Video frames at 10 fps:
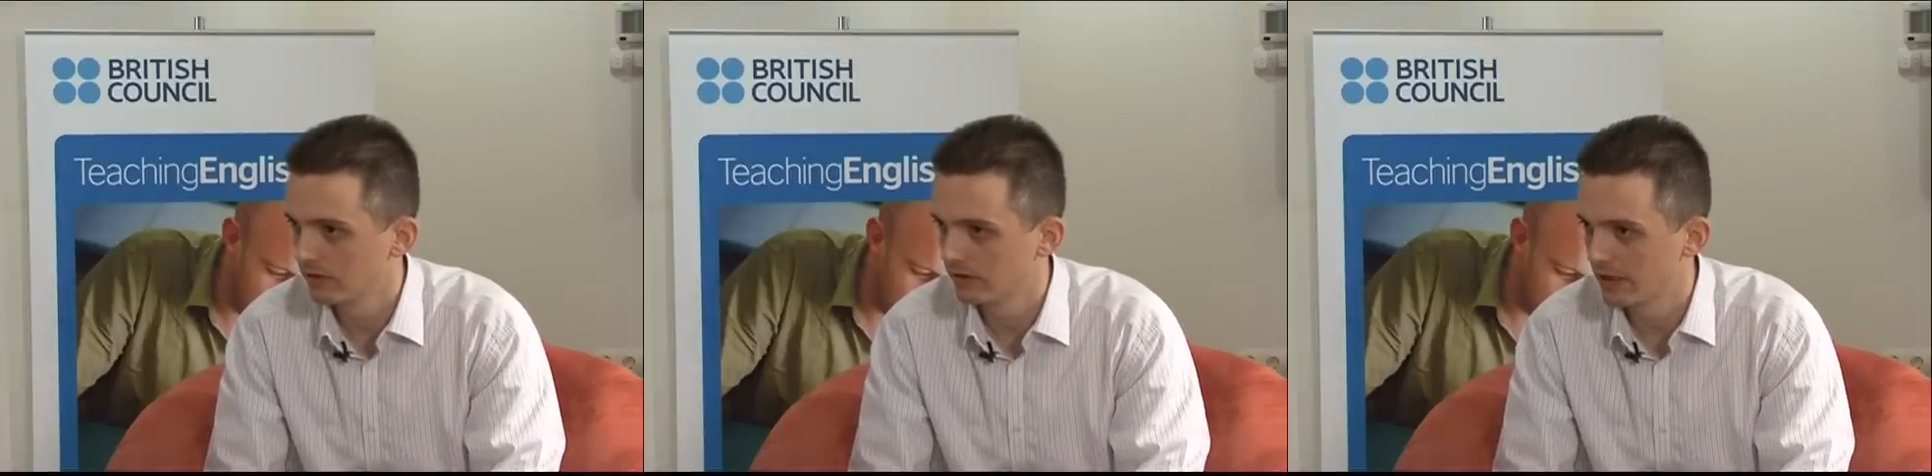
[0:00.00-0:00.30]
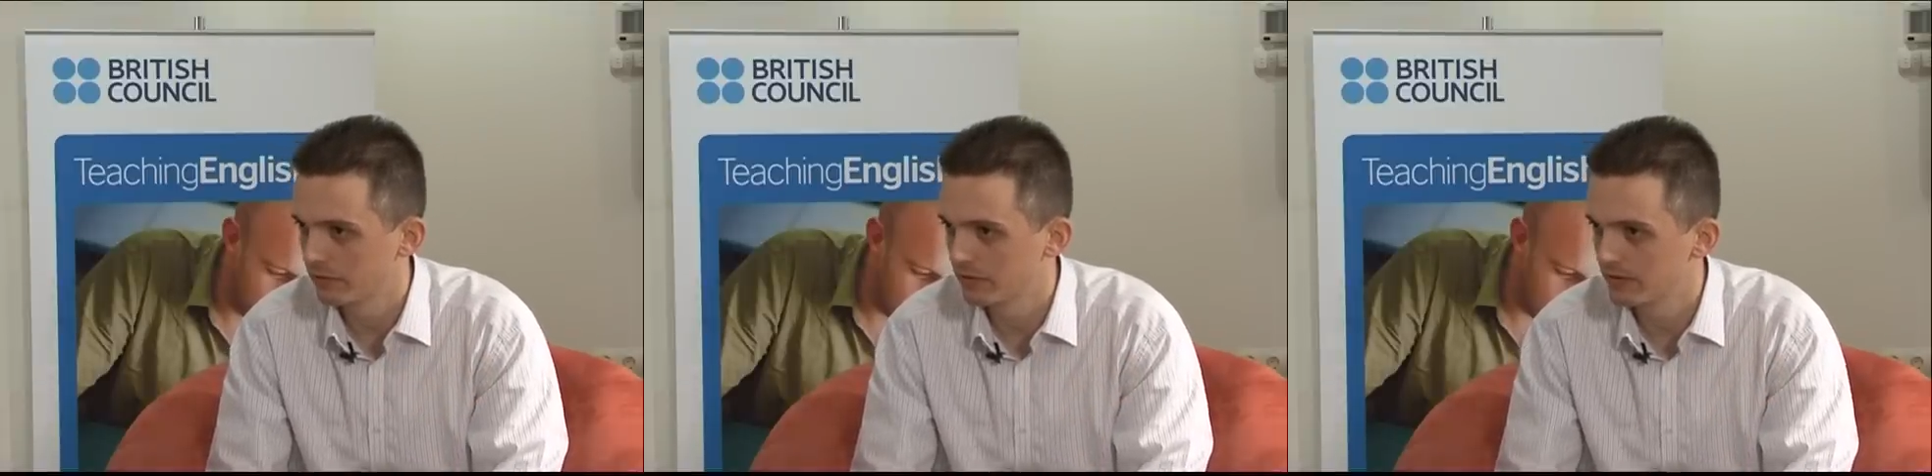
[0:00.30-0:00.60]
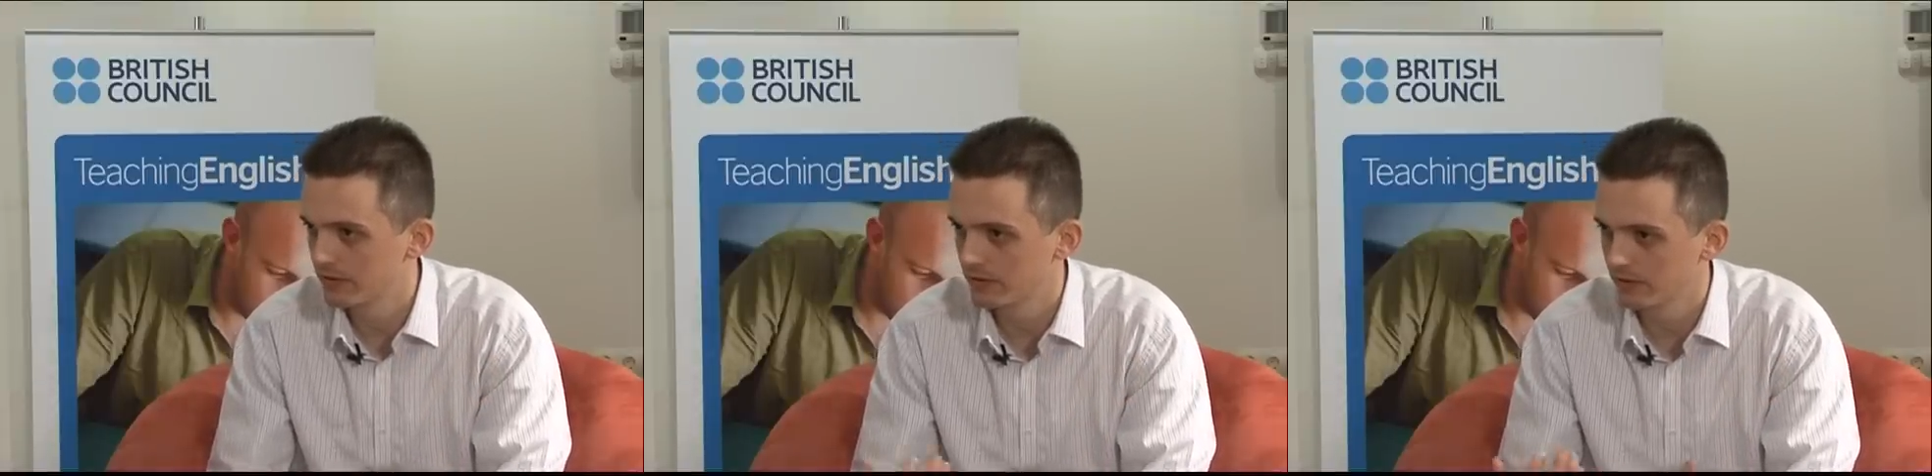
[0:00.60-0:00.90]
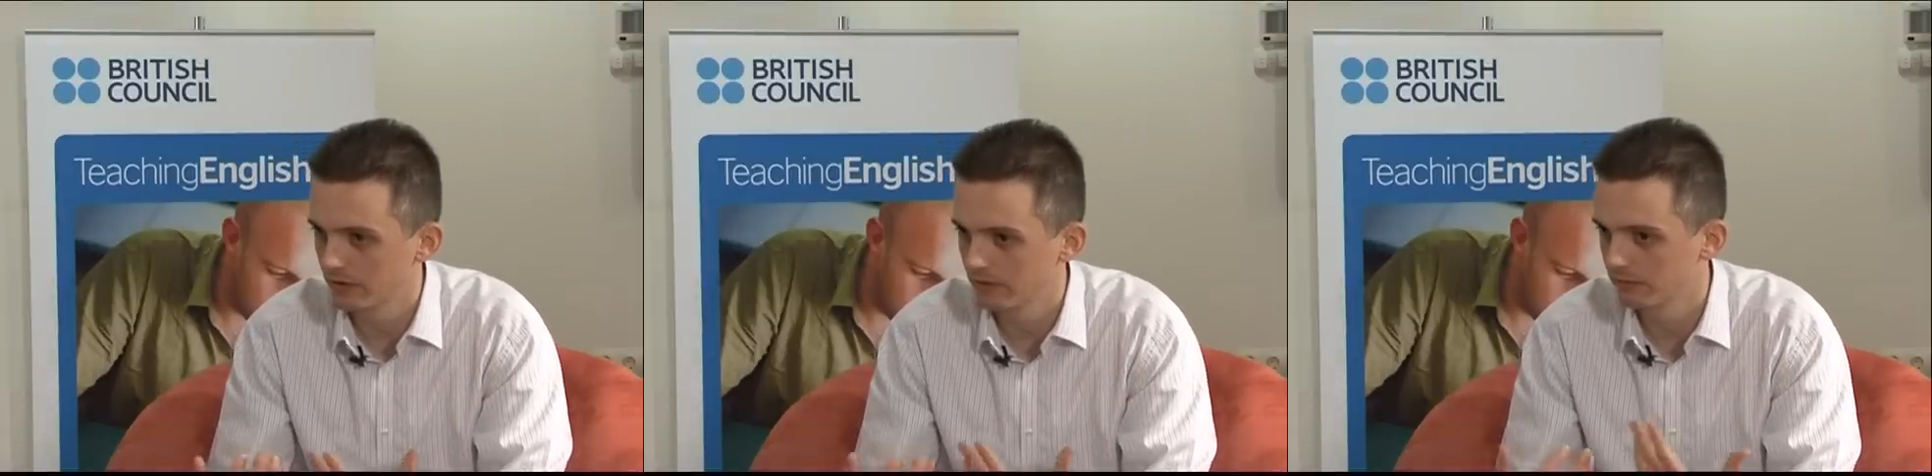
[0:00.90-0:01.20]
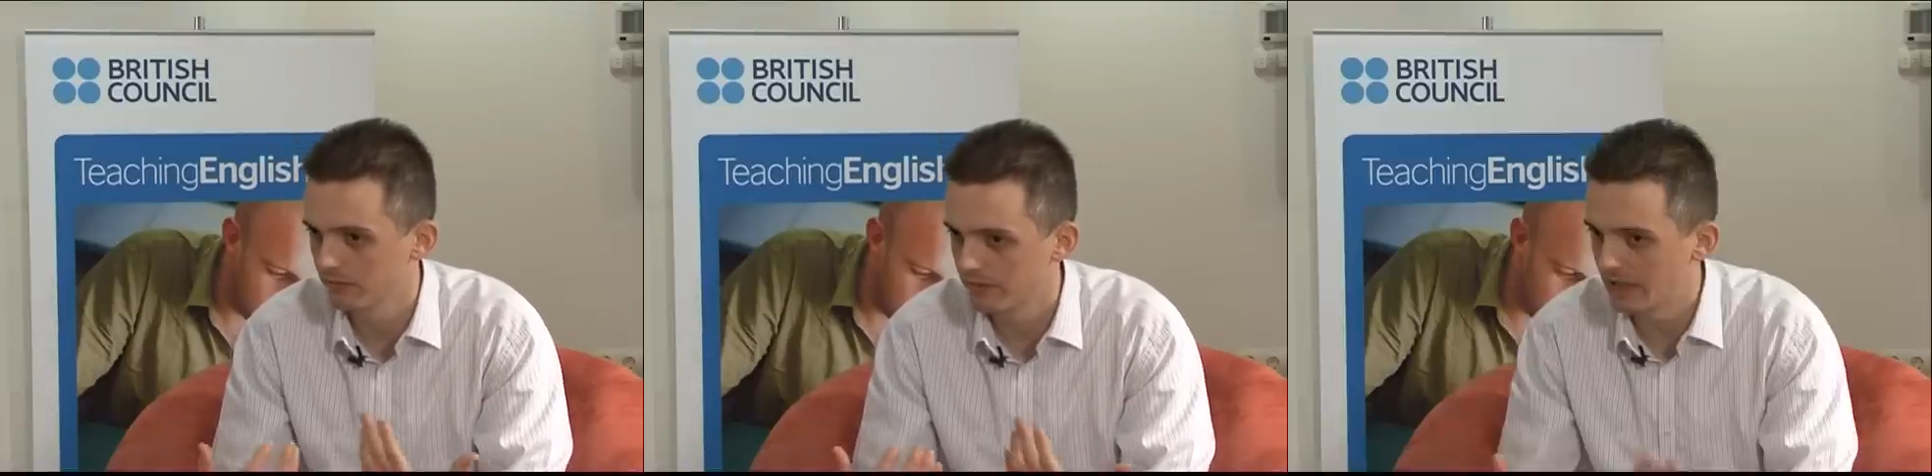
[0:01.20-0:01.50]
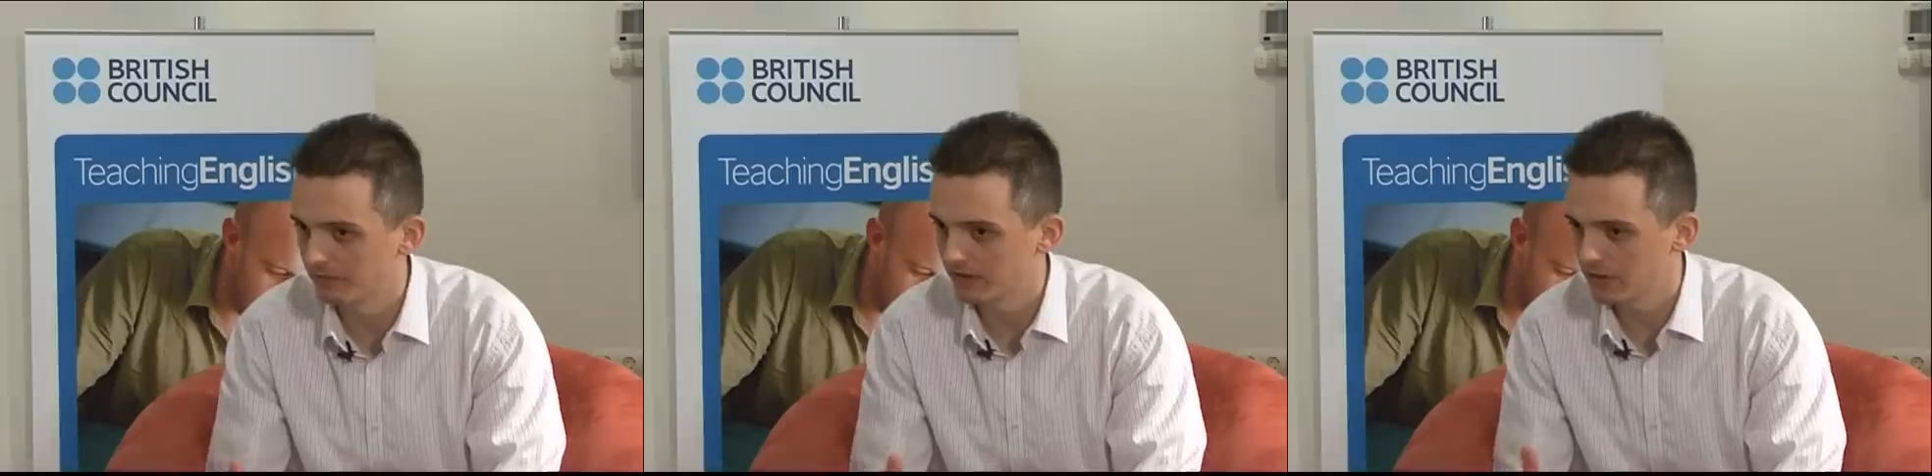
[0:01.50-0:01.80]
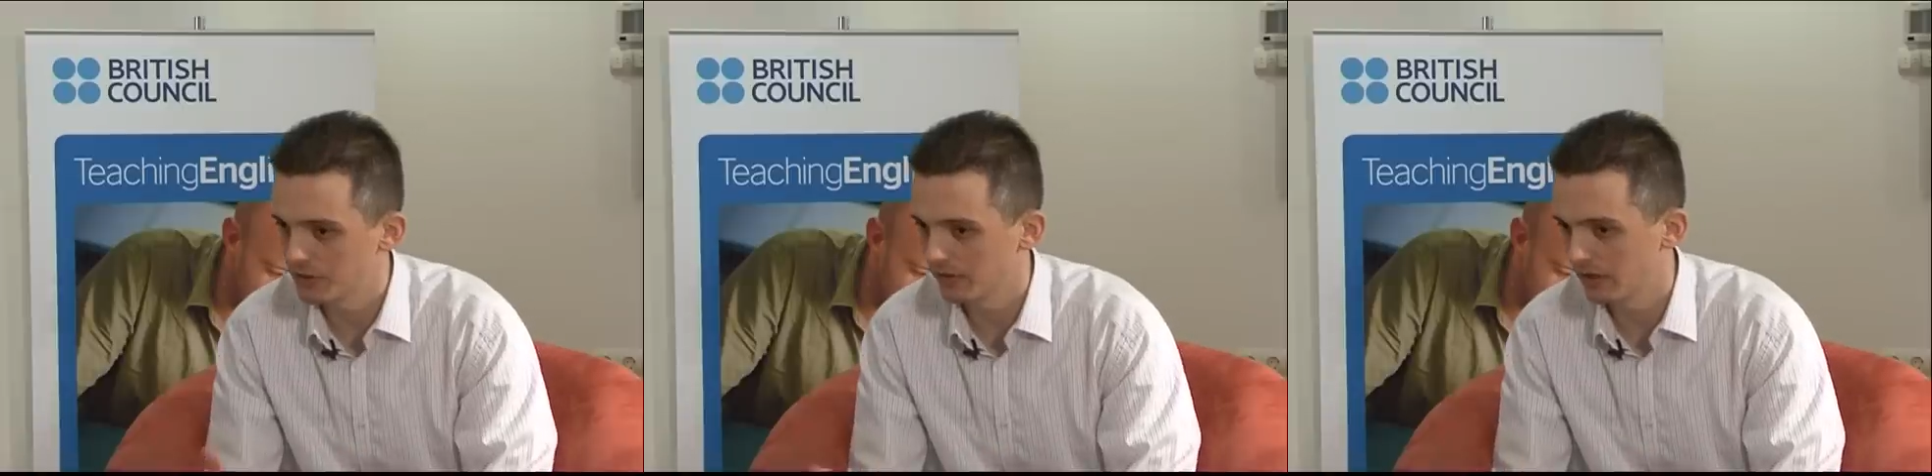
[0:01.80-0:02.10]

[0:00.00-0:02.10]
towards them teaching